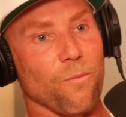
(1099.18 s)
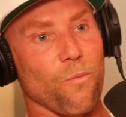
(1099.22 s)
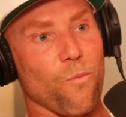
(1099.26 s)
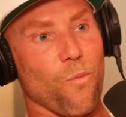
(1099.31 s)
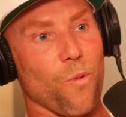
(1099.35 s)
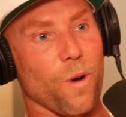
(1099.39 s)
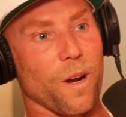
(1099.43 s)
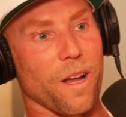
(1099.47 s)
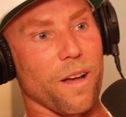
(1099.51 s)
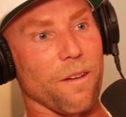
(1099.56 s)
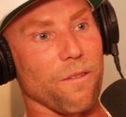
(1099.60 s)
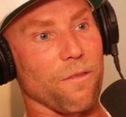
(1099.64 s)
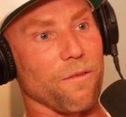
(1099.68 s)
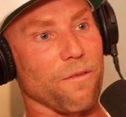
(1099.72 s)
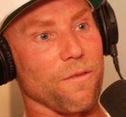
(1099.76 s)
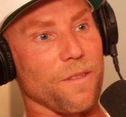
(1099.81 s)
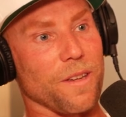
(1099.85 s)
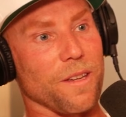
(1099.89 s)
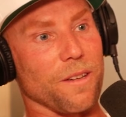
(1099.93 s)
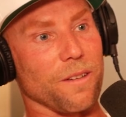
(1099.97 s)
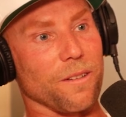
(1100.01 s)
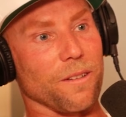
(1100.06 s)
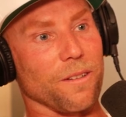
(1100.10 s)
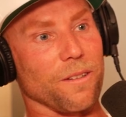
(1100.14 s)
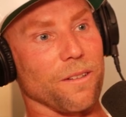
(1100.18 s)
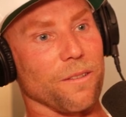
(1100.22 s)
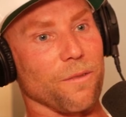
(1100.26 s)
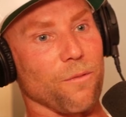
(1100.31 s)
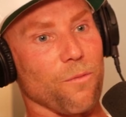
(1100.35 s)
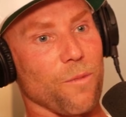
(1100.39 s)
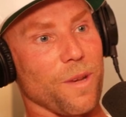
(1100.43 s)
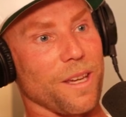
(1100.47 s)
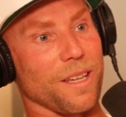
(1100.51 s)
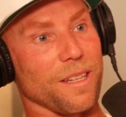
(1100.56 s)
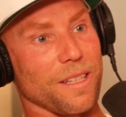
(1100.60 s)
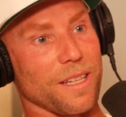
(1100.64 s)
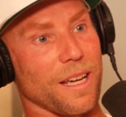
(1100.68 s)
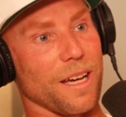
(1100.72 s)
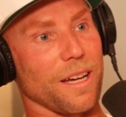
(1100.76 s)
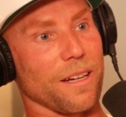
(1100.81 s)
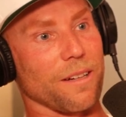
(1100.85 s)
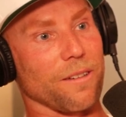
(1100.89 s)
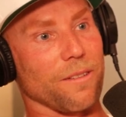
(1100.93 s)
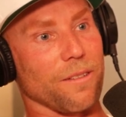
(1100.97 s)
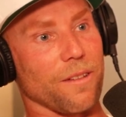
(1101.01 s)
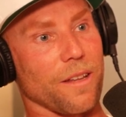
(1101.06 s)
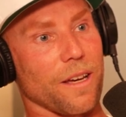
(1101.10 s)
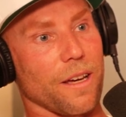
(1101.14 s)
when I feel we can
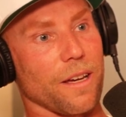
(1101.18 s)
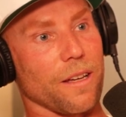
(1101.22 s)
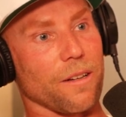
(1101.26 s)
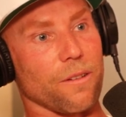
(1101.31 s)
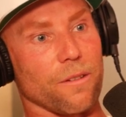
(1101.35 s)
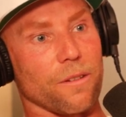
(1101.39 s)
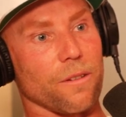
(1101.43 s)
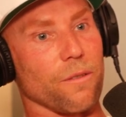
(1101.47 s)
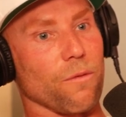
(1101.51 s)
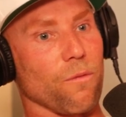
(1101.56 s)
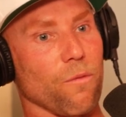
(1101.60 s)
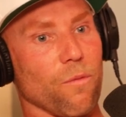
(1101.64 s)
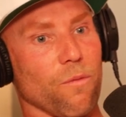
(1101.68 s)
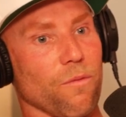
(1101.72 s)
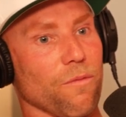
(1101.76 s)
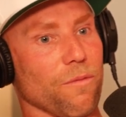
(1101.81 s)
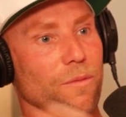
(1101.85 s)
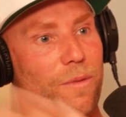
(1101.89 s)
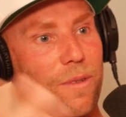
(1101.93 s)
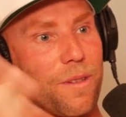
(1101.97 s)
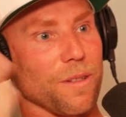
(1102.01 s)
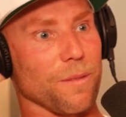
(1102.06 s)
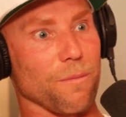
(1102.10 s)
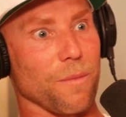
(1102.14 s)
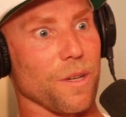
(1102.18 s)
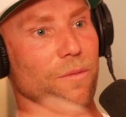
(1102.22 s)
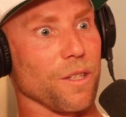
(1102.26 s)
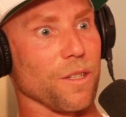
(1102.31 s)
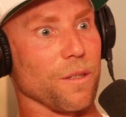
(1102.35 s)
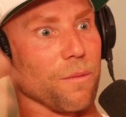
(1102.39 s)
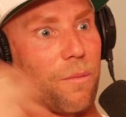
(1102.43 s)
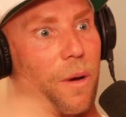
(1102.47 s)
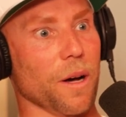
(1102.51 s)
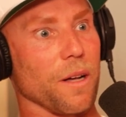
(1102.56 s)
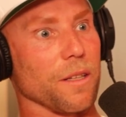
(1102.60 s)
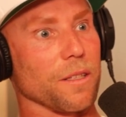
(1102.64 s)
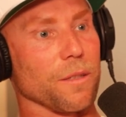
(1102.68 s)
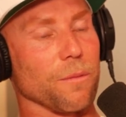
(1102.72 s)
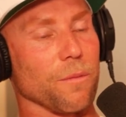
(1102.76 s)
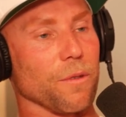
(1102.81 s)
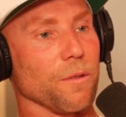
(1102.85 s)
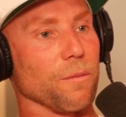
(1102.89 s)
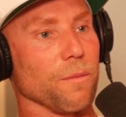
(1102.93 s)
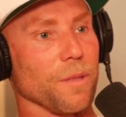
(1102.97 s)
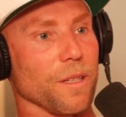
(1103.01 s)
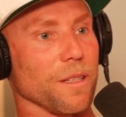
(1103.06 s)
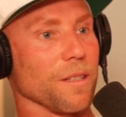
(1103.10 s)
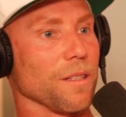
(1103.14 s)
tackle that, or as much as
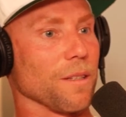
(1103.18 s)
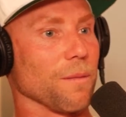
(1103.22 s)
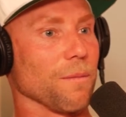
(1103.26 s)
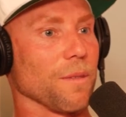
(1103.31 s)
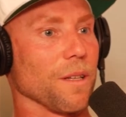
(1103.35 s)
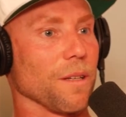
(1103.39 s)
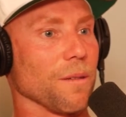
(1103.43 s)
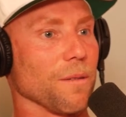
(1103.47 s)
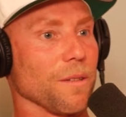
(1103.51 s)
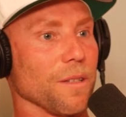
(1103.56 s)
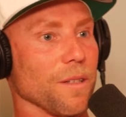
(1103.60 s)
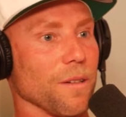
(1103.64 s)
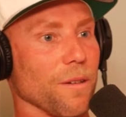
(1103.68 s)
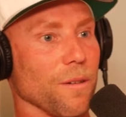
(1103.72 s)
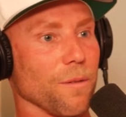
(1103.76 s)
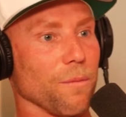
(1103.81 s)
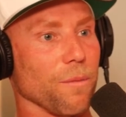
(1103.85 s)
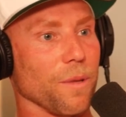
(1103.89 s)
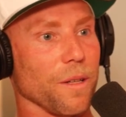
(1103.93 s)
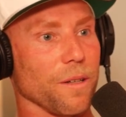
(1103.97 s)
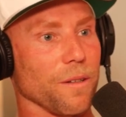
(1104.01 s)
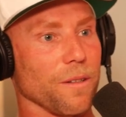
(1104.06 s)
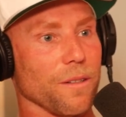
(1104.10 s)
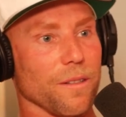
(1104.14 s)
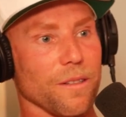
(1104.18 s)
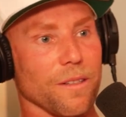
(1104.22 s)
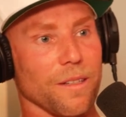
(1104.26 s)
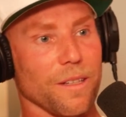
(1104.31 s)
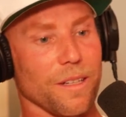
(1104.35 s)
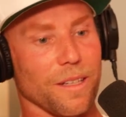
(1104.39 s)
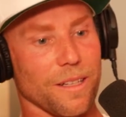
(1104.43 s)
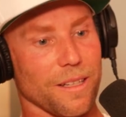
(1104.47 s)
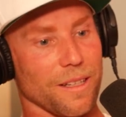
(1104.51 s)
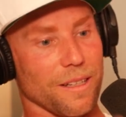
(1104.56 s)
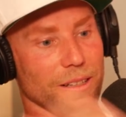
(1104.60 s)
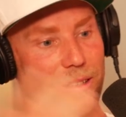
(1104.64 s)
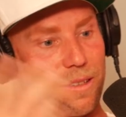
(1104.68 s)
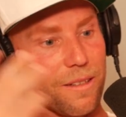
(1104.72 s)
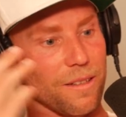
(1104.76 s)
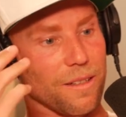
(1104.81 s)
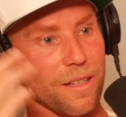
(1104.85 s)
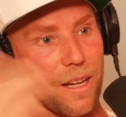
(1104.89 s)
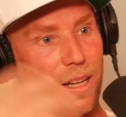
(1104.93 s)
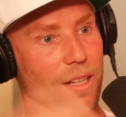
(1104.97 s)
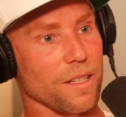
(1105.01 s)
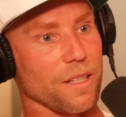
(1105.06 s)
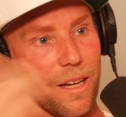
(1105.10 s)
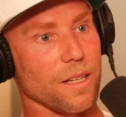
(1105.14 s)
possible, because sometimes, you know, players can
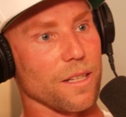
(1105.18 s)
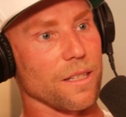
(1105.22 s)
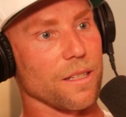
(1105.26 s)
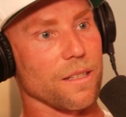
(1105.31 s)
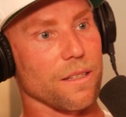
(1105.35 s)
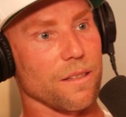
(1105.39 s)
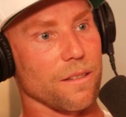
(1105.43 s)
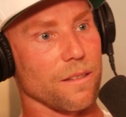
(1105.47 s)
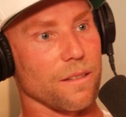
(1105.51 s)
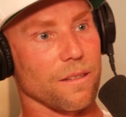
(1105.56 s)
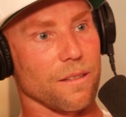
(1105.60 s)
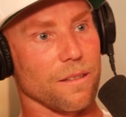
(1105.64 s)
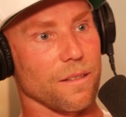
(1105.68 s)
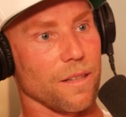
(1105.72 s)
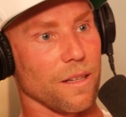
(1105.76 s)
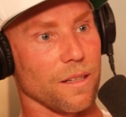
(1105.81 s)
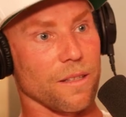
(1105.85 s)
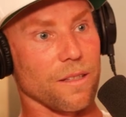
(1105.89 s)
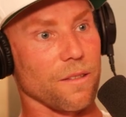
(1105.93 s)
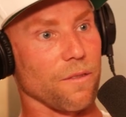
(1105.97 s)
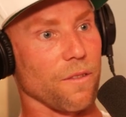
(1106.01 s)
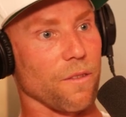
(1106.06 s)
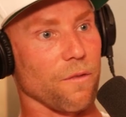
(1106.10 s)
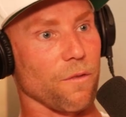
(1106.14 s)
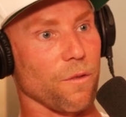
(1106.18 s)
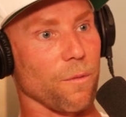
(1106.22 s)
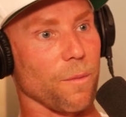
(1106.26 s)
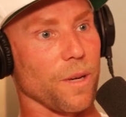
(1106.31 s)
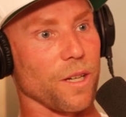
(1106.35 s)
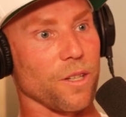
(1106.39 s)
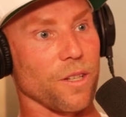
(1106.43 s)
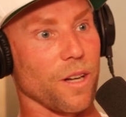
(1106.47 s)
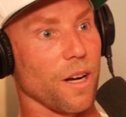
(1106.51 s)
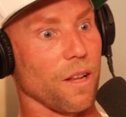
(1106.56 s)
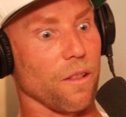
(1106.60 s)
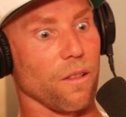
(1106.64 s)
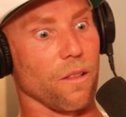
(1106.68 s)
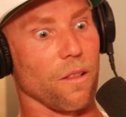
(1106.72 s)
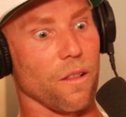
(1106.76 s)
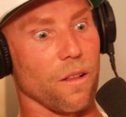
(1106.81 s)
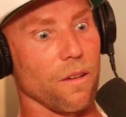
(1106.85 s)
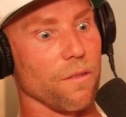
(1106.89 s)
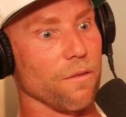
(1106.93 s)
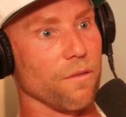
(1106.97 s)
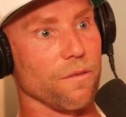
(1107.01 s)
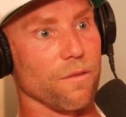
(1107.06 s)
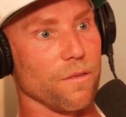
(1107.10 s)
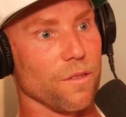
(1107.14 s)
digest tons of information. I'd
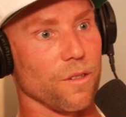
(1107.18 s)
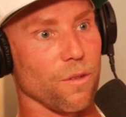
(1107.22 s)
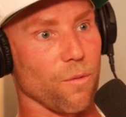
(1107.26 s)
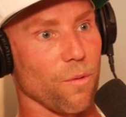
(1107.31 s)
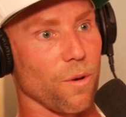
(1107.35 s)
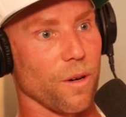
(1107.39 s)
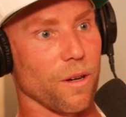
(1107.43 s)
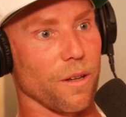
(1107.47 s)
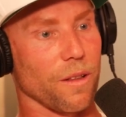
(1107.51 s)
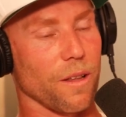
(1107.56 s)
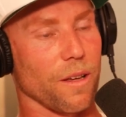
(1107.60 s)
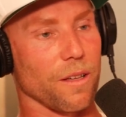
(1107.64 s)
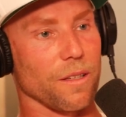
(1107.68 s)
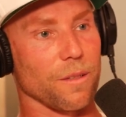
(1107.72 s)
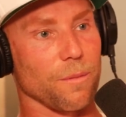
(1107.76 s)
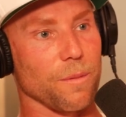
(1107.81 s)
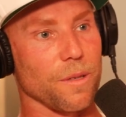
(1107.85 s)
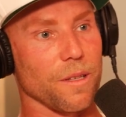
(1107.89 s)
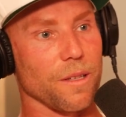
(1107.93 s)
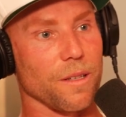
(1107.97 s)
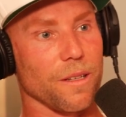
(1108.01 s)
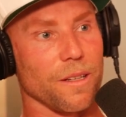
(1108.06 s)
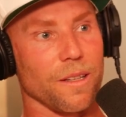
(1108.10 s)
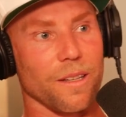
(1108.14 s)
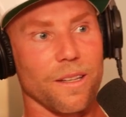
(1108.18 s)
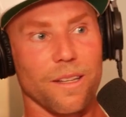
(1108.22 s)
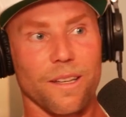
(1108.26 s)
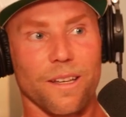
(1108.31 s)
love to work at that speed.